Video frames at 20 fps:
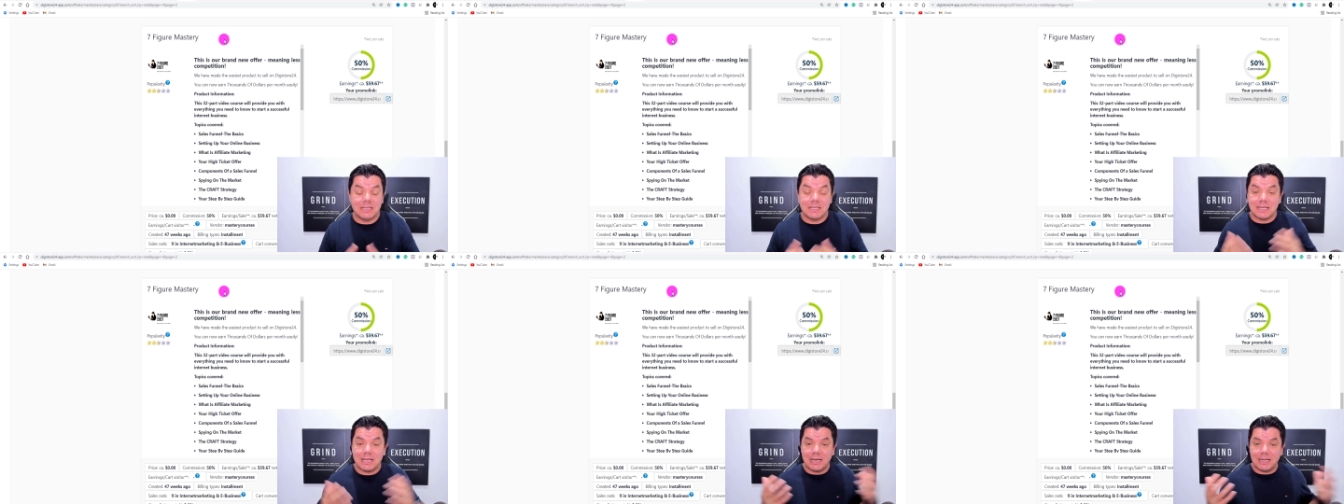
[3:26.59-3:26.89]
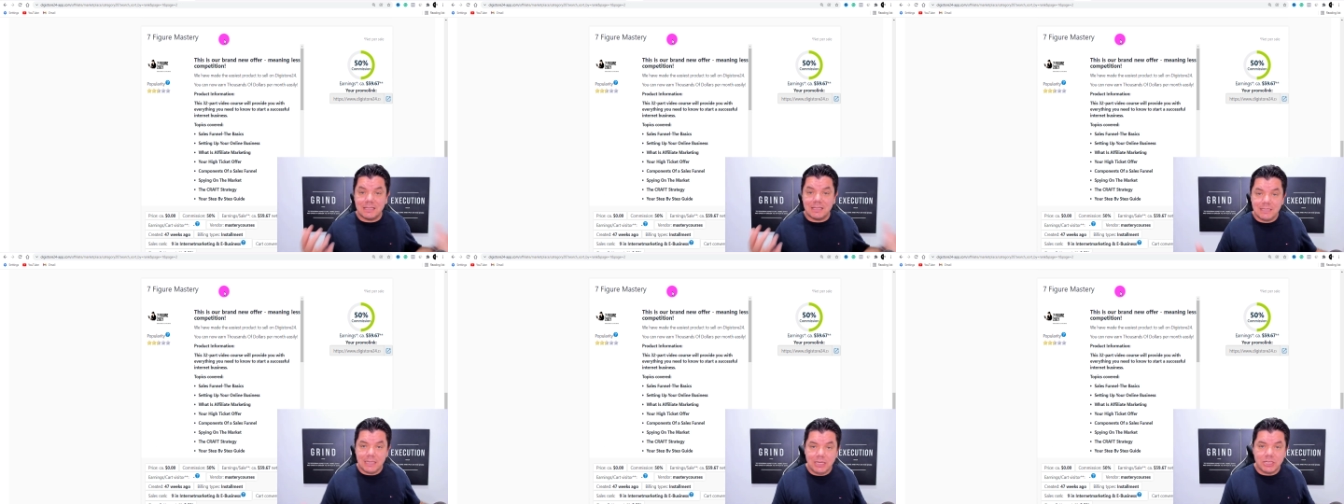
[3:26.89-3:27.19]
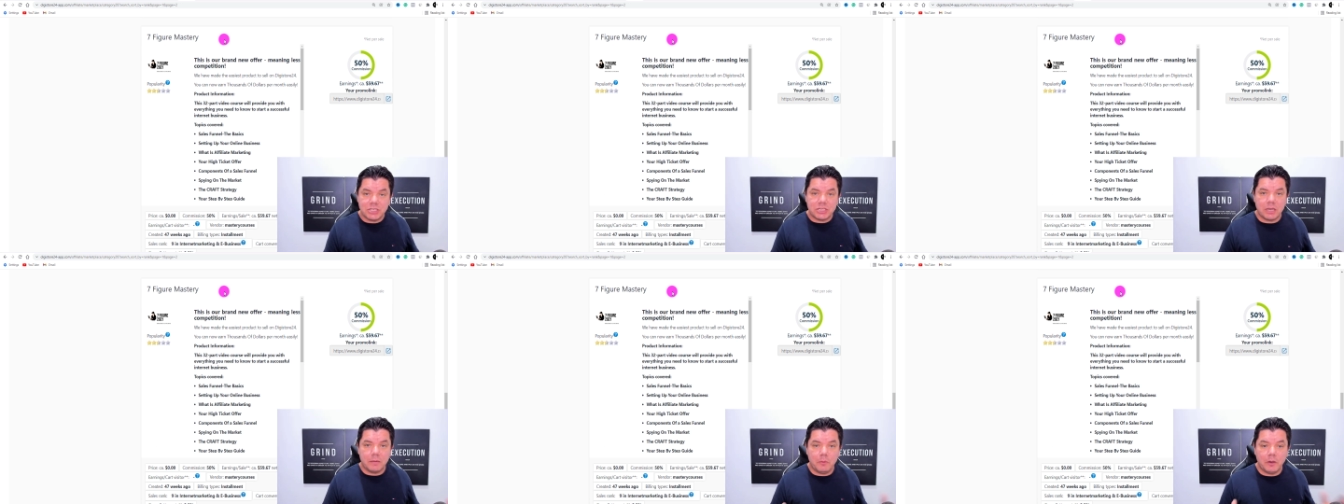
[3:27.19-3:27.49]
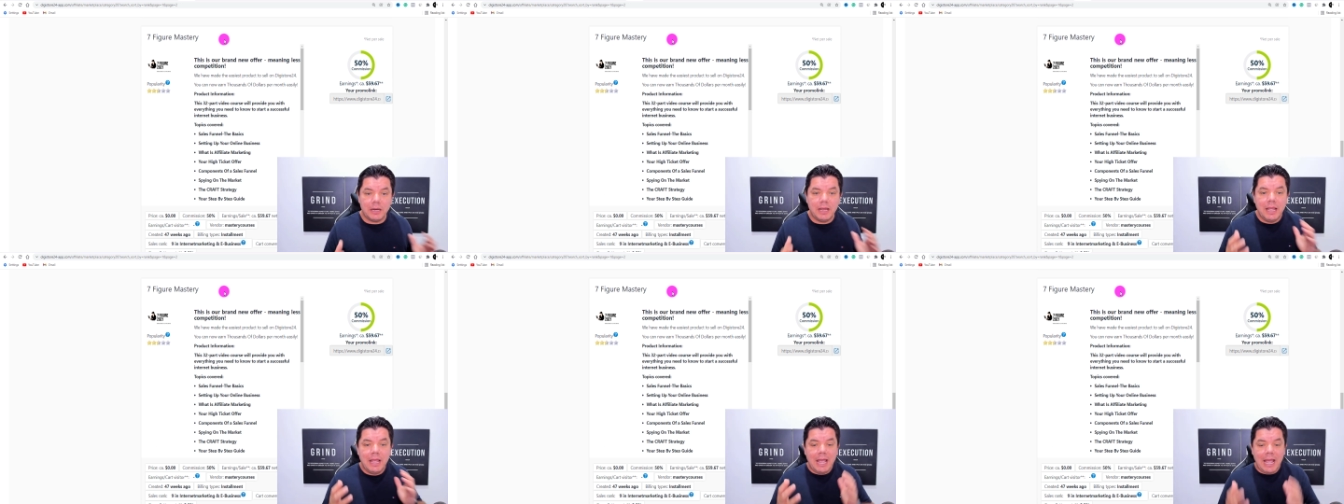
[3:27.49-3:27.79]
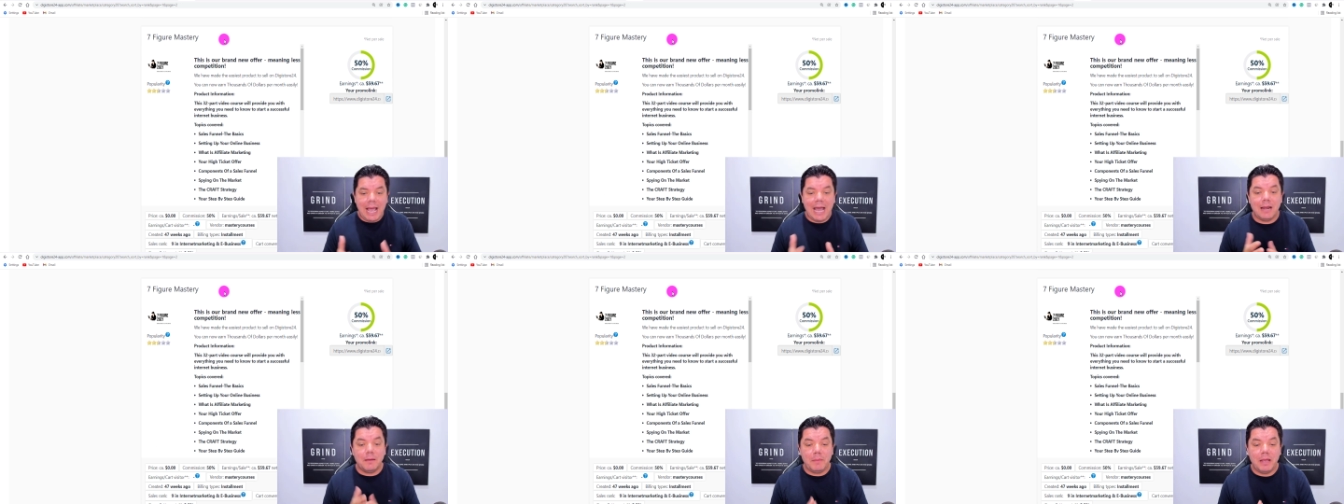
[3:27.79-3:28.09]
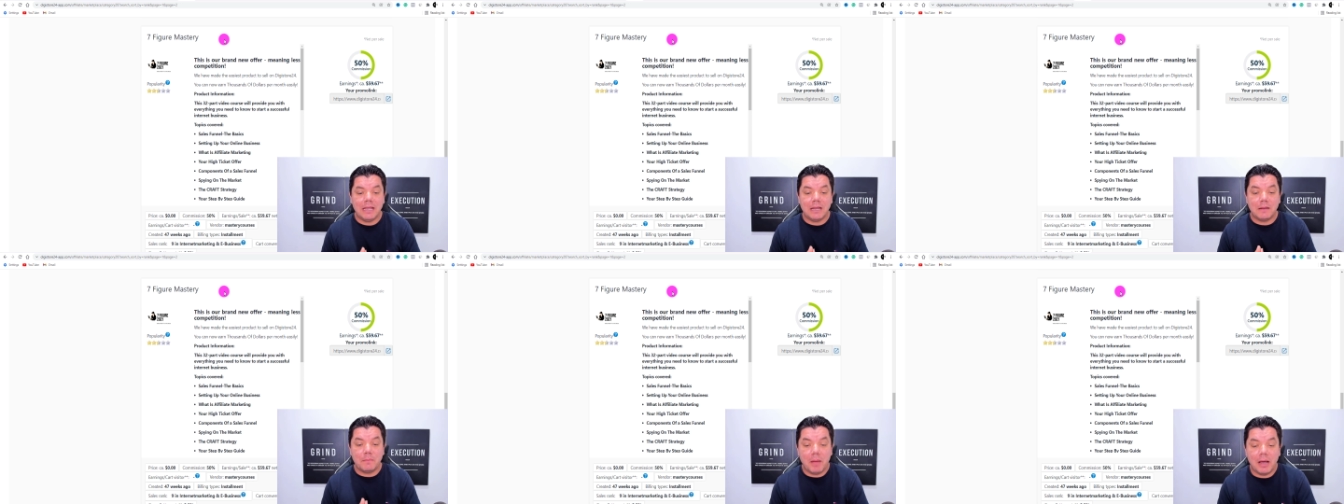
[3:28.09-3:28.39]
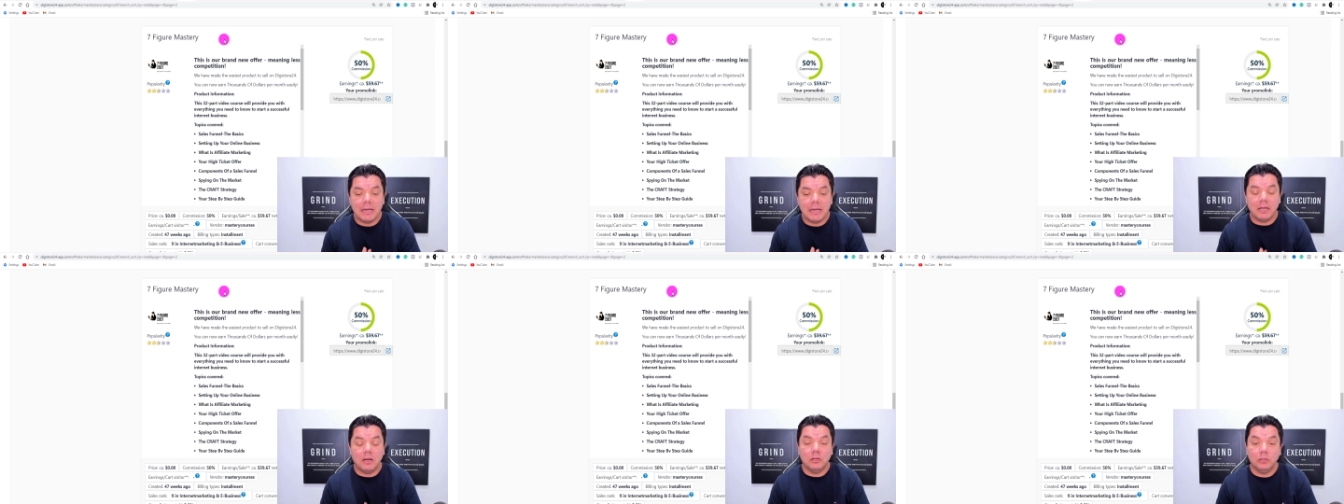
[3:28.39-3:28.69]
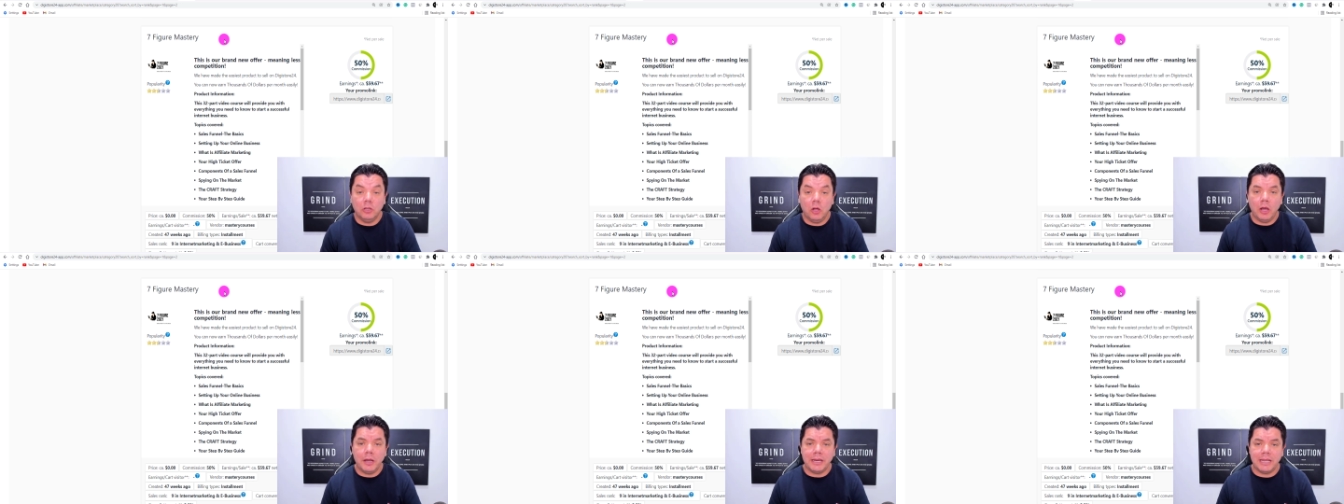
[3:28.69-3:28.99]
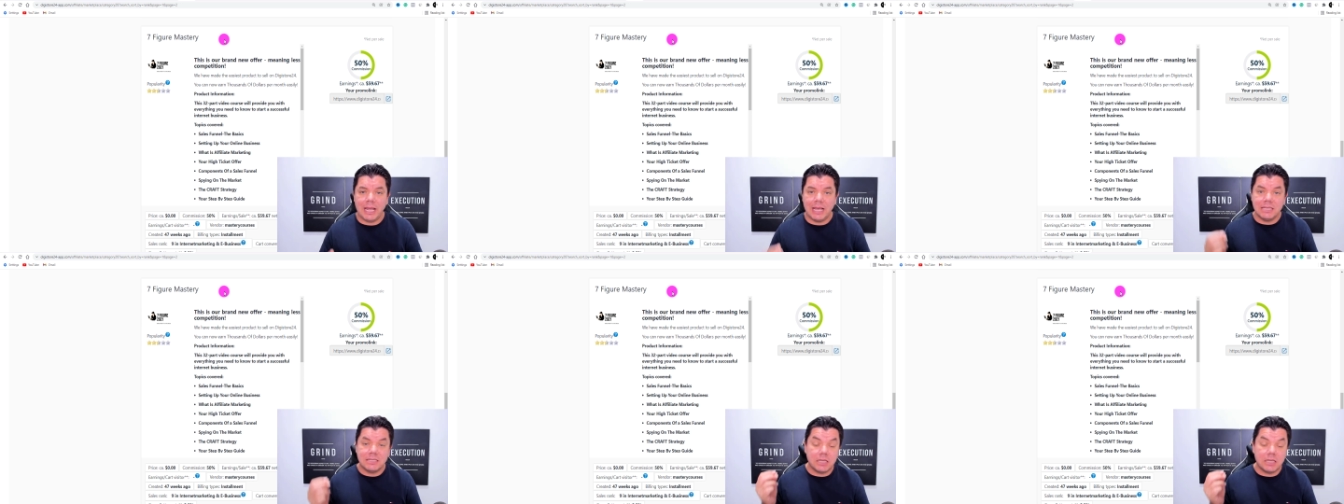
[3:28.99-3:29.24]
It's going to teach someone how to make money online, okay?